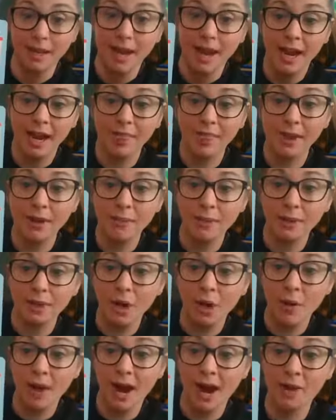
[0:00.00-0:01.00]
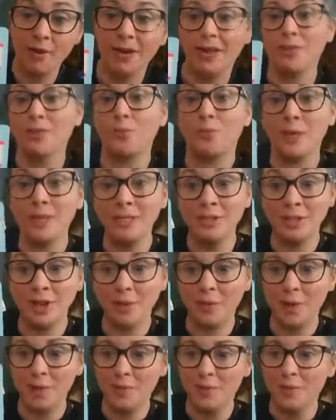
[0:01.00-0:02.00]
And they would go out in the winter
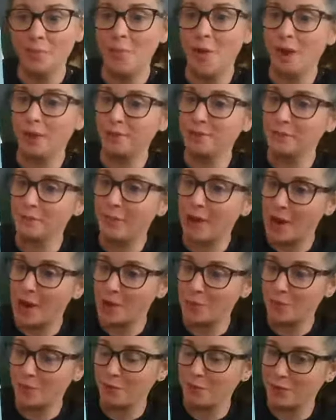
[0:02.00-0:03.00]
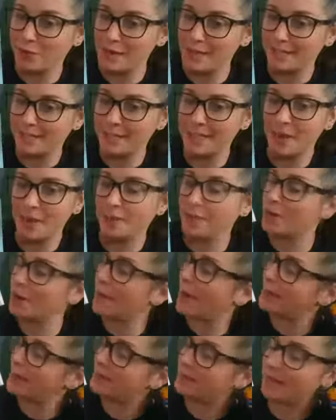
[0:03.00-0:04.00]
when Walden Pond would freeze, and they would go
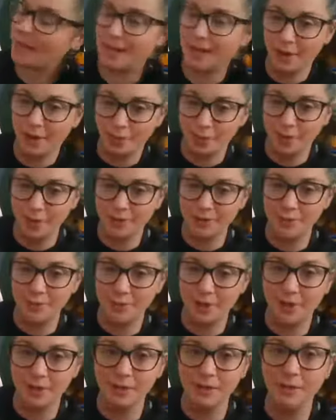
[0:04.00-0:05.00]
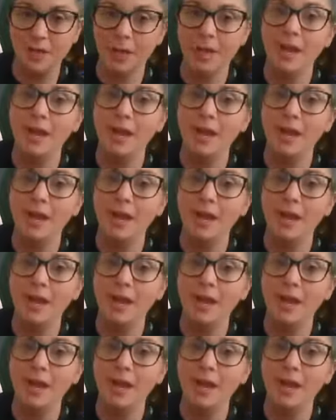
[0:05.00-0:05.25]
ice skating on Walden Pond.